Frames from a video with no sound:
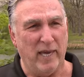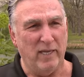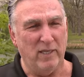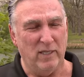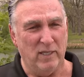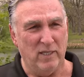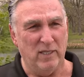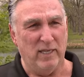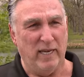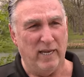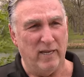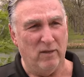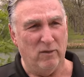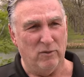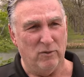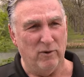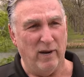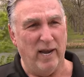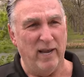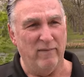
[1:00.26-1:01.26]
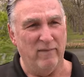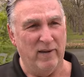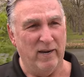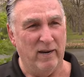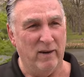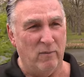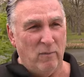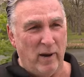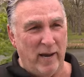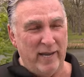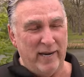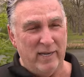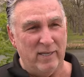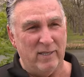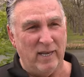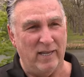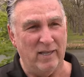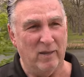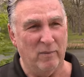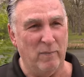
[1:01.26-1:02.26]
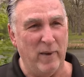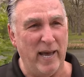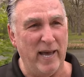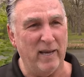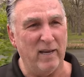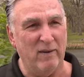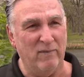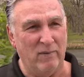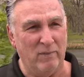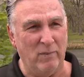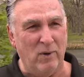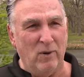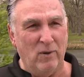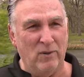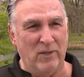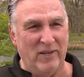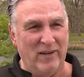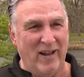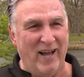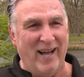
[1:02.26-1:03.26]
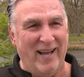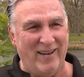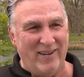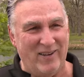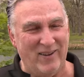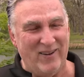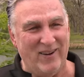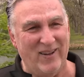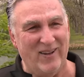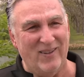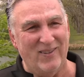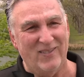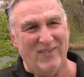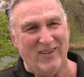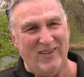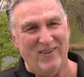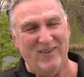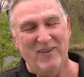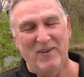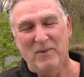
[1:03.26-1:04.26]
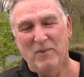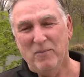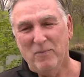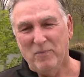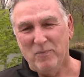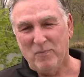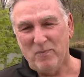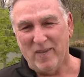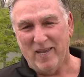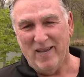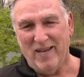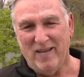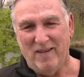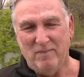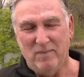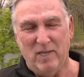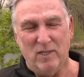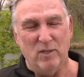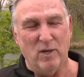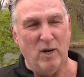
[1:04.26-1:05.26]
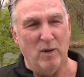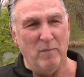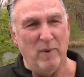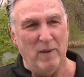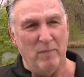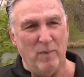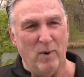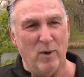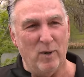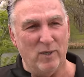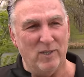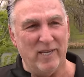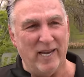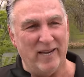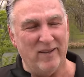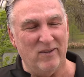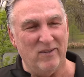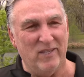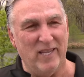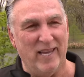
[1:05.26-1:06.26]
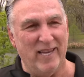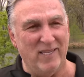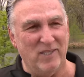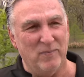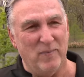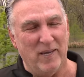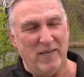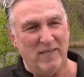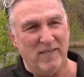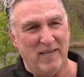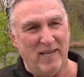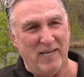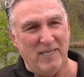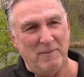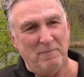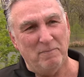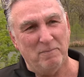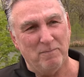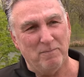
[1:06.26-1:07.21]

Casey Stengel driving it and Whitey's on the back of him holding on. Wow. You know, so. Um, those are all my motorcycle days, but uh,